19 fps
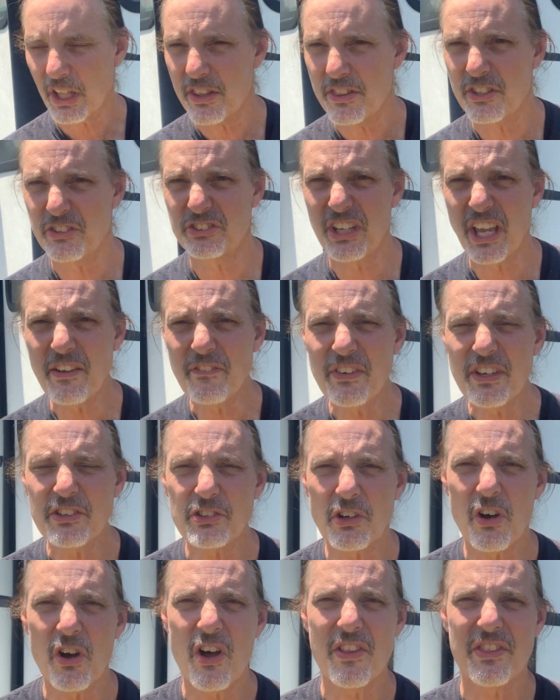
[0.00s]
the savings
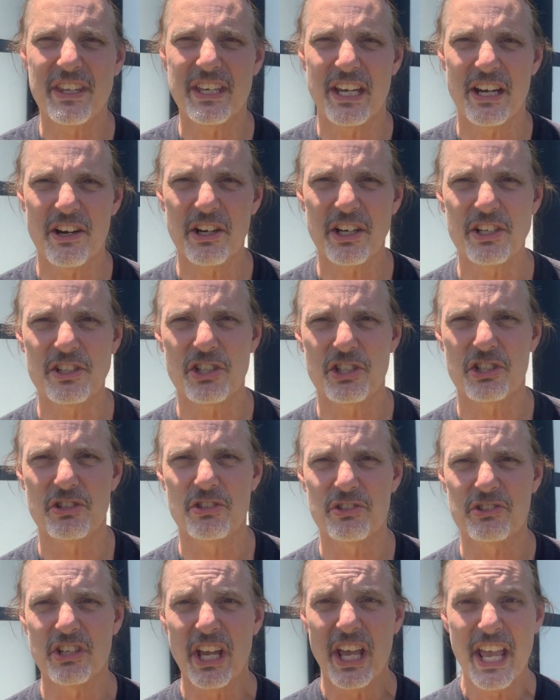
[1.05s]
on the air
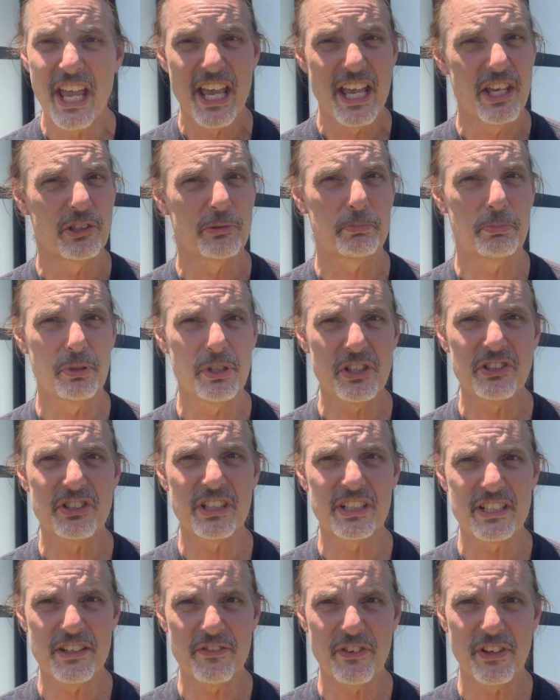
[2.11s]
conditioners is pretty
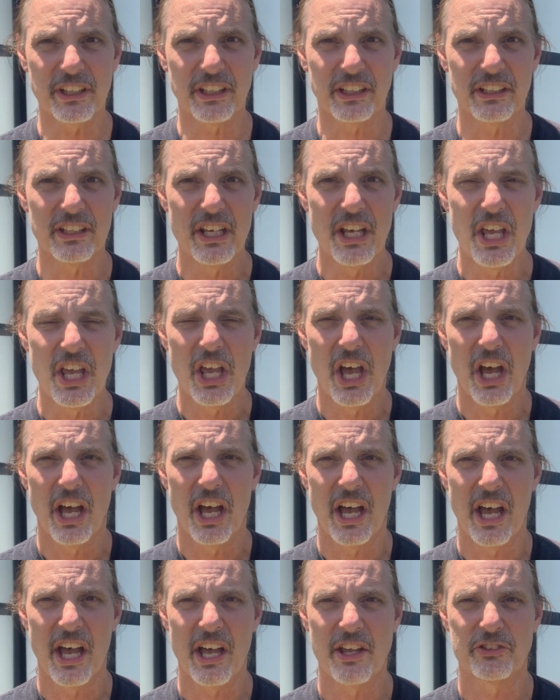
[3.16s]
significant.
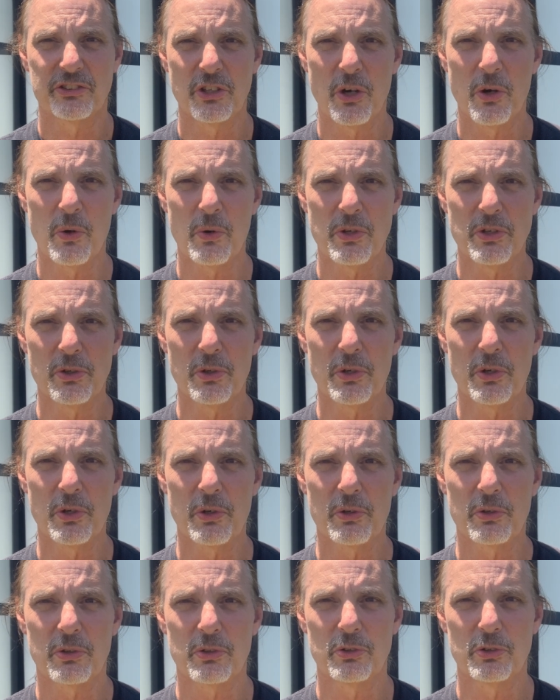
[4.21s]
Uh, so
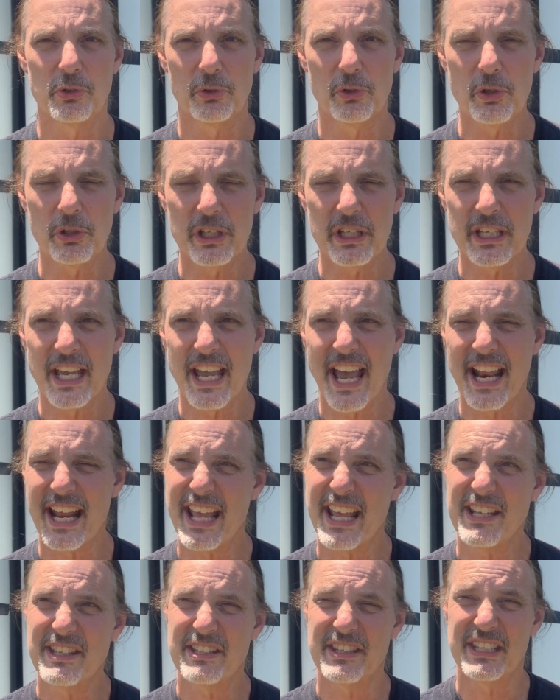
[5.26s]
you're you're looking at,
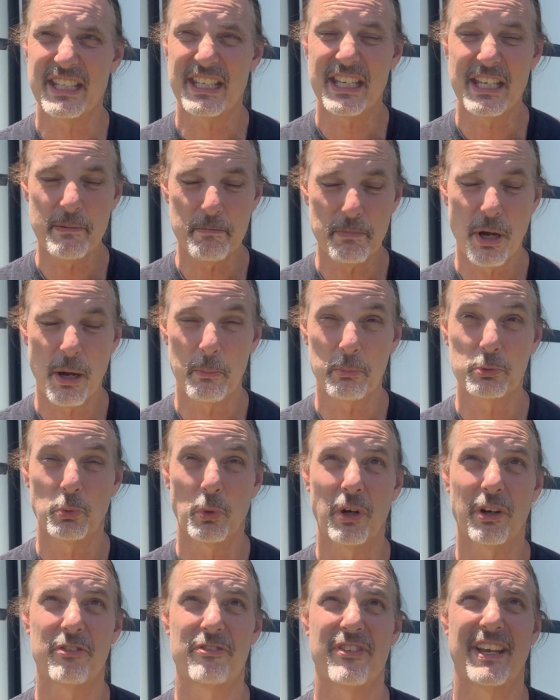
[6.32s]
and the heat pumps
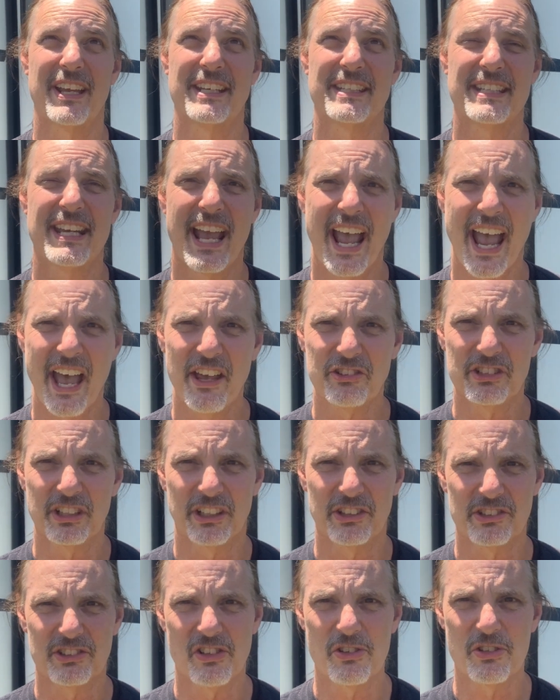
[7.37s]
work fantastic
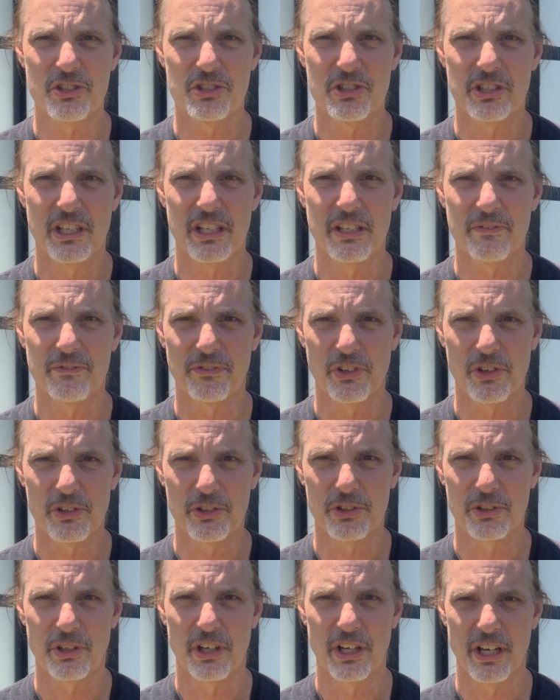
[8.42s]
as long as you get
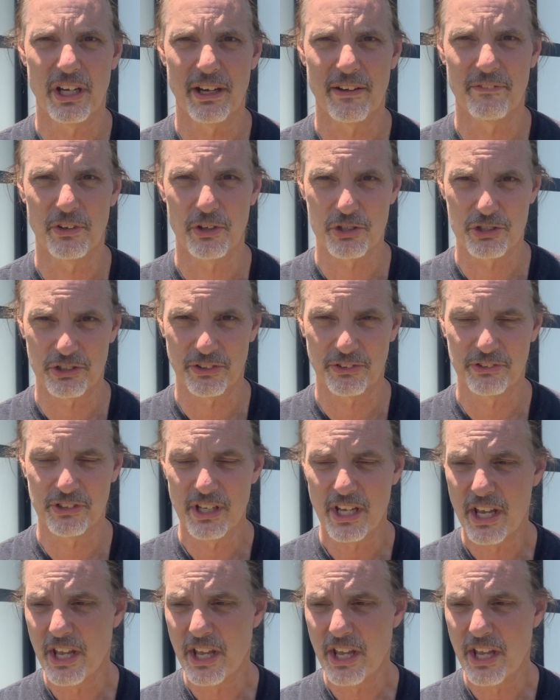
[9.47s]
inverter uh, versions.